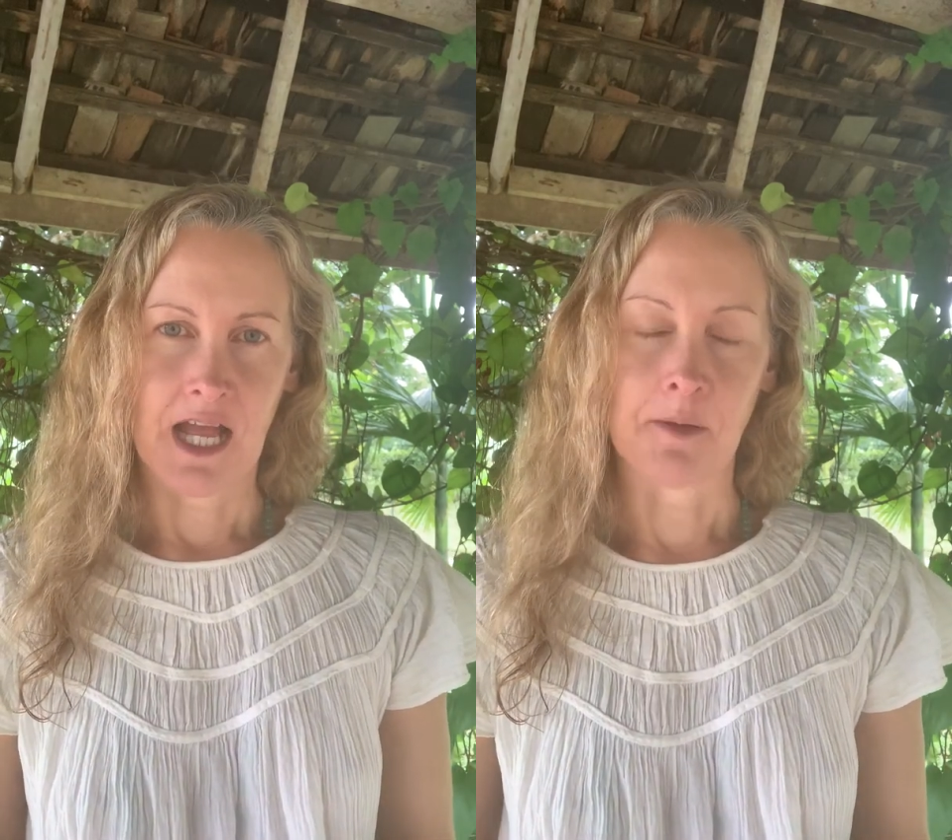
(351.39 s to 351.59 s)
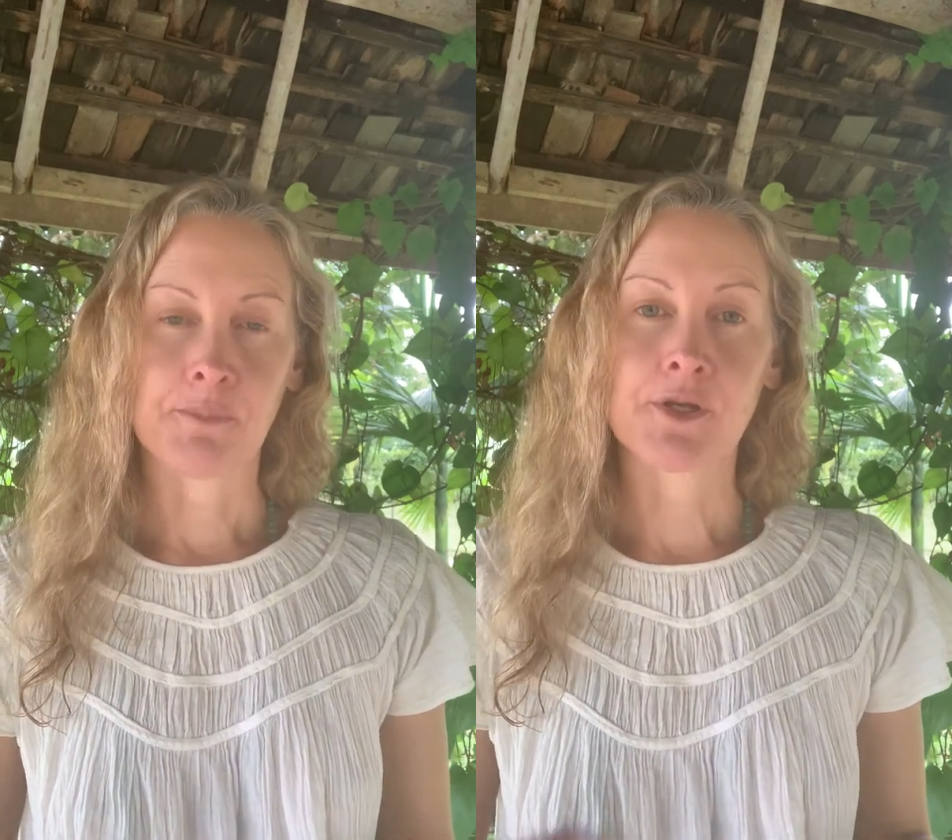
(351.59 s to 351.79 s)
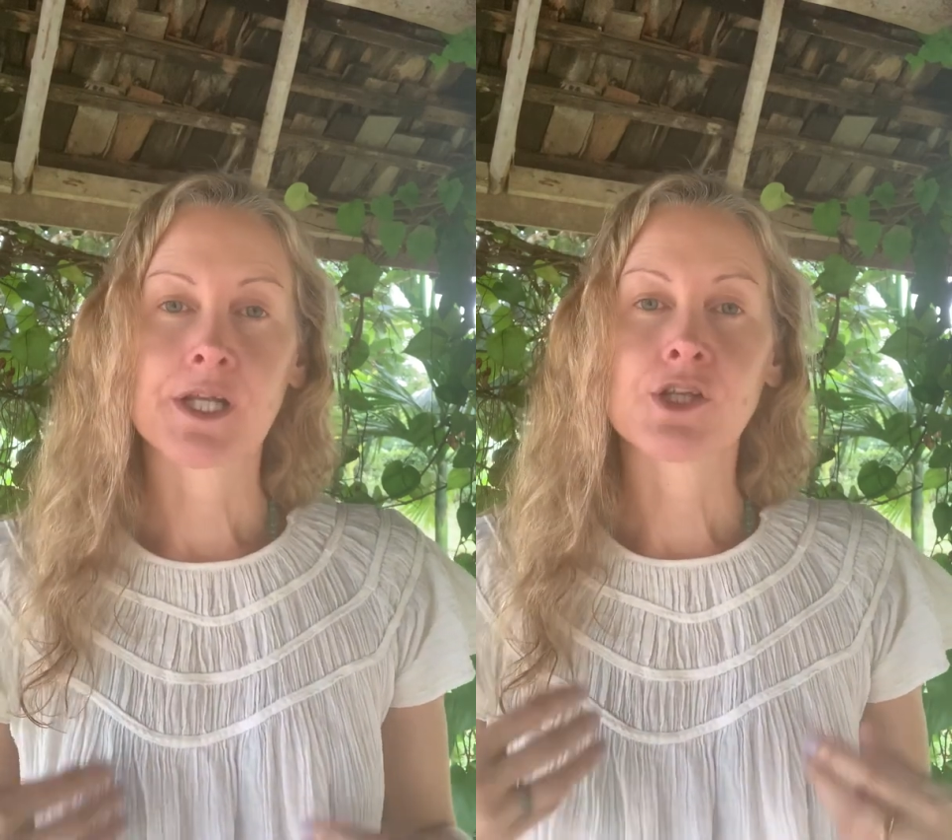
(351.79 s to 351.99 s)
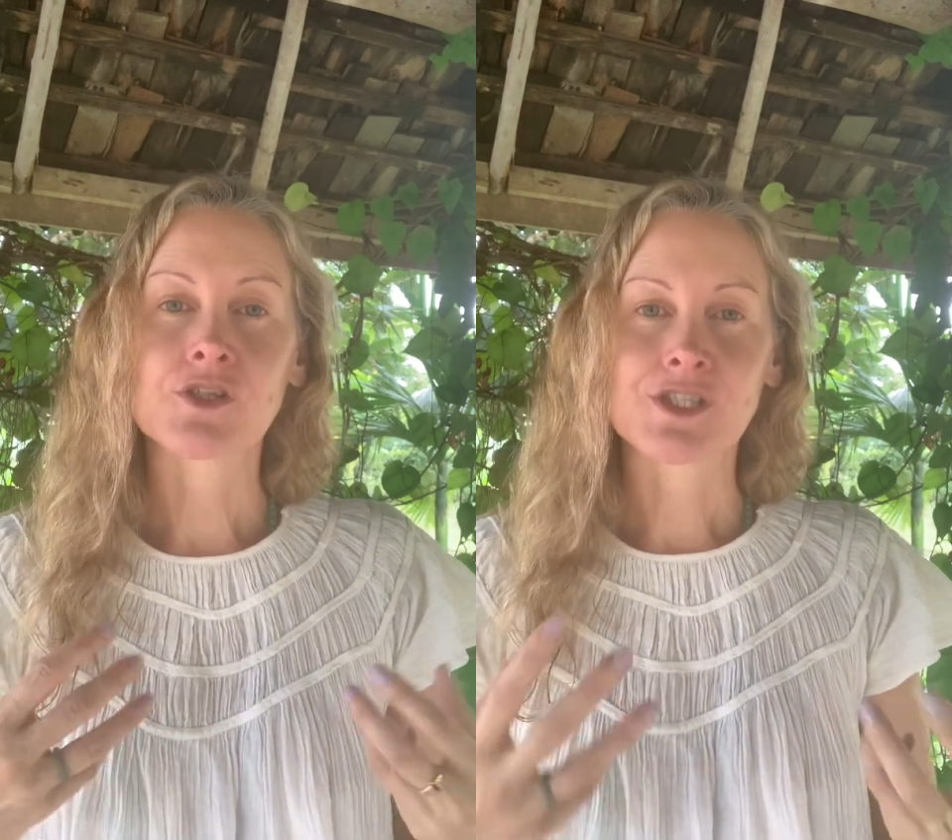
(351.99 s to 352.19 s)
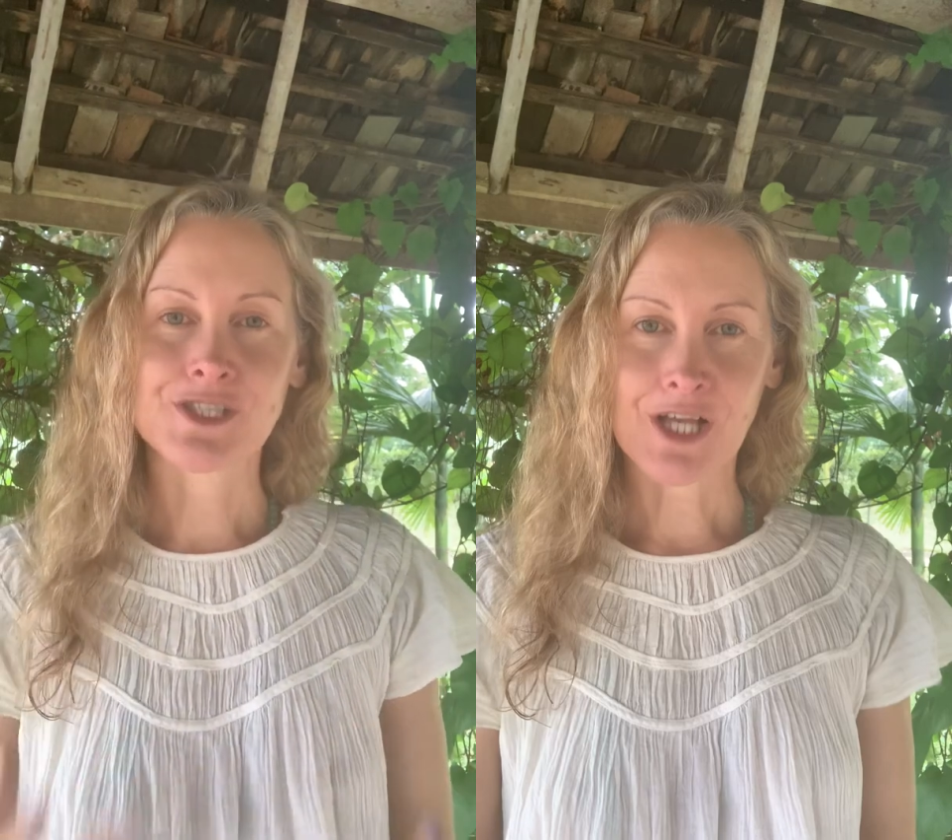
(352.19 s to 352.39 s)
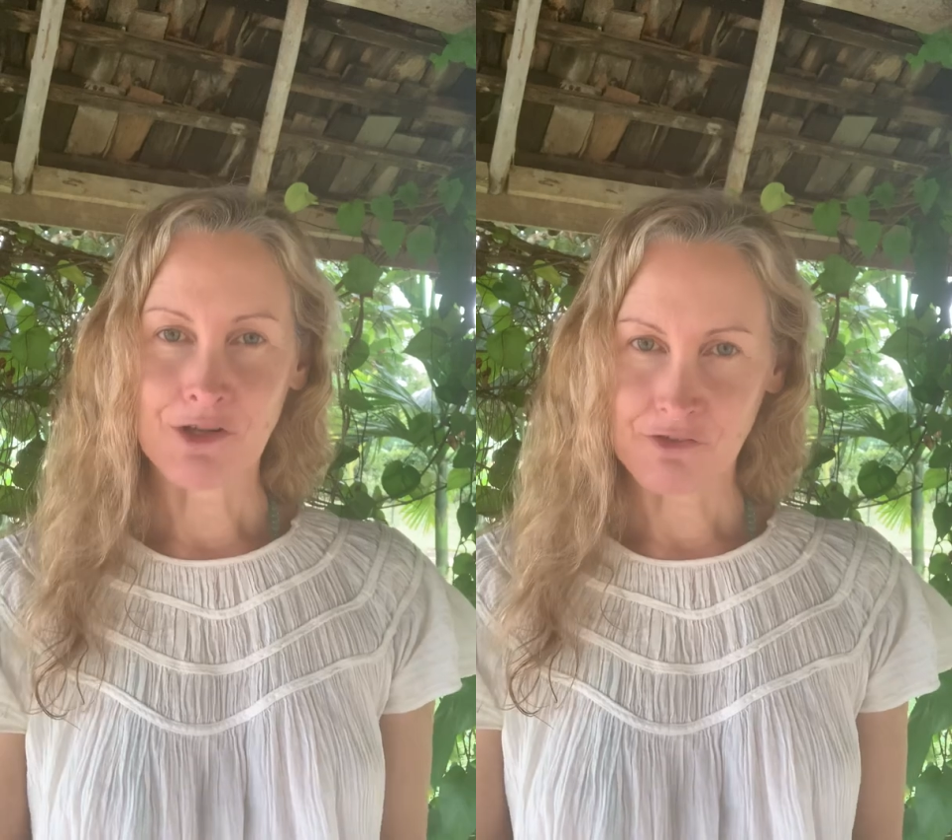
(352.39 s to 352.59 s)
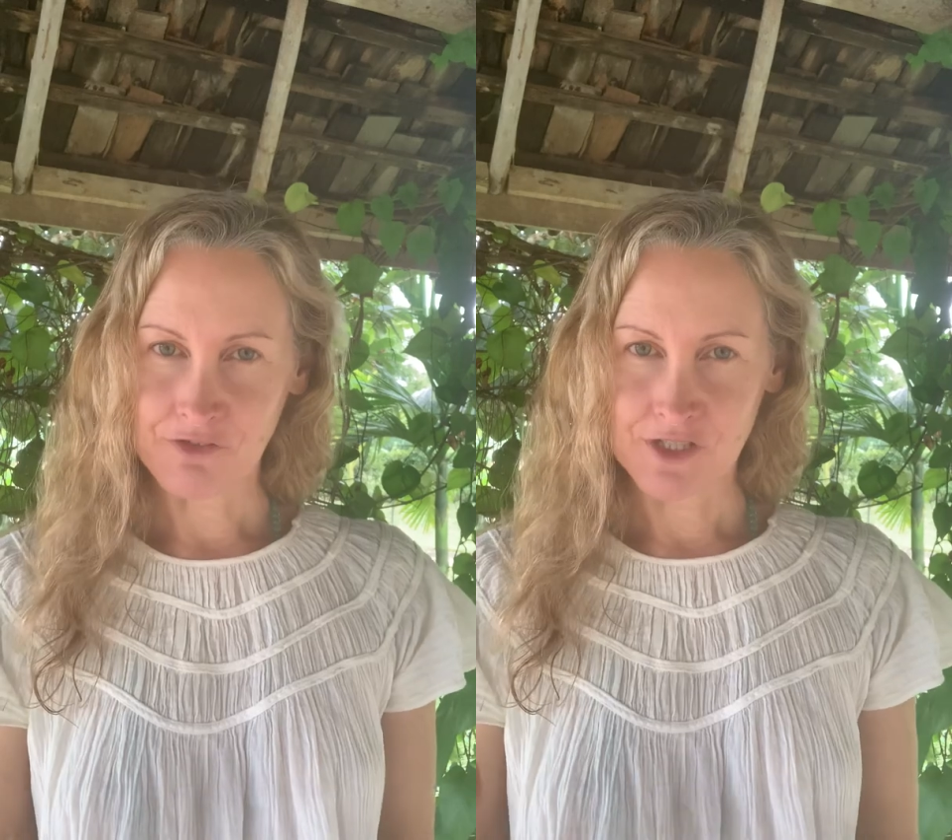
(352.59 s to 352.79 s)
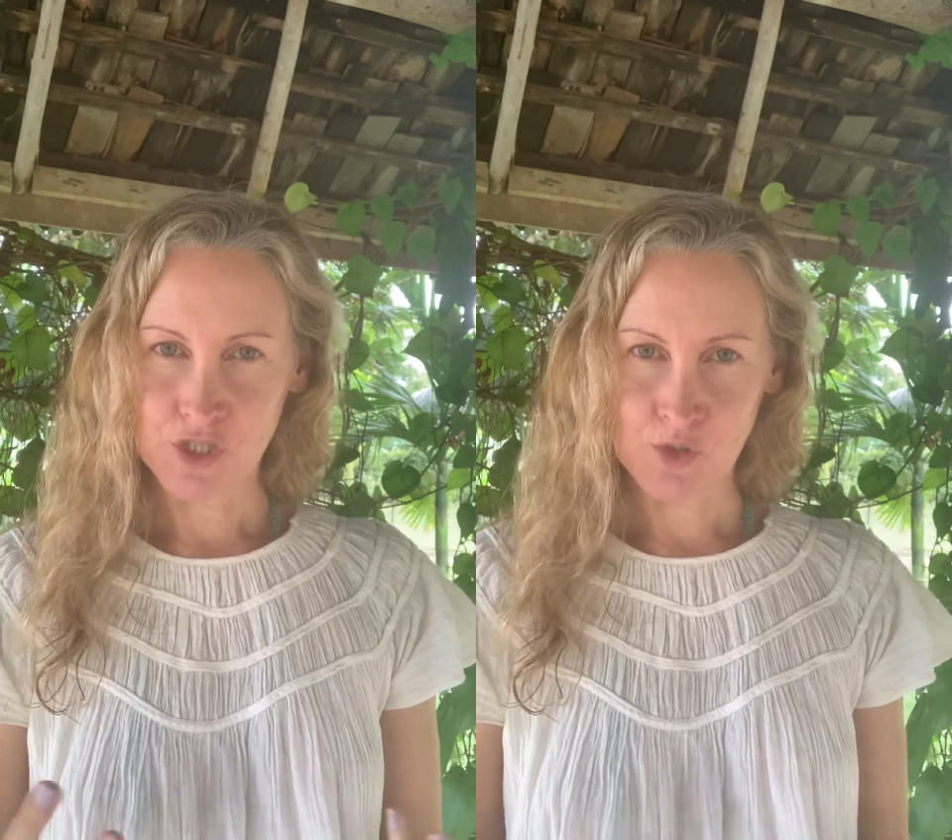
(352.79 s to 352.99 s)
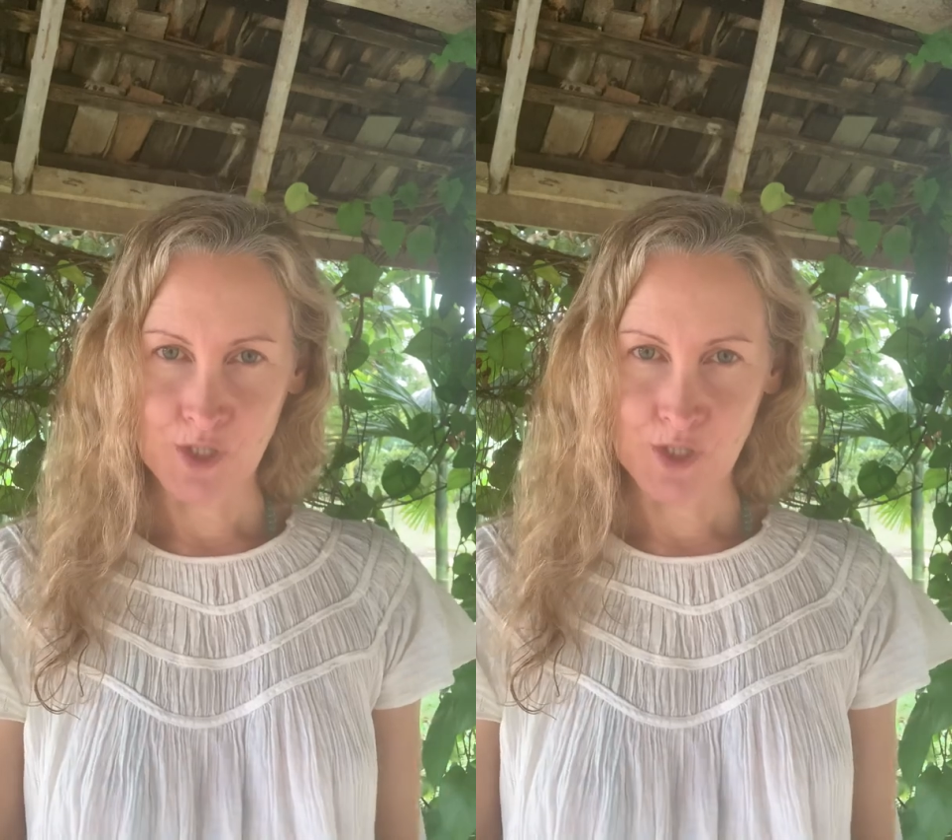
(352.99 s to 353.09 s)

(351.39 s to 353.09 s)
and putting yourself into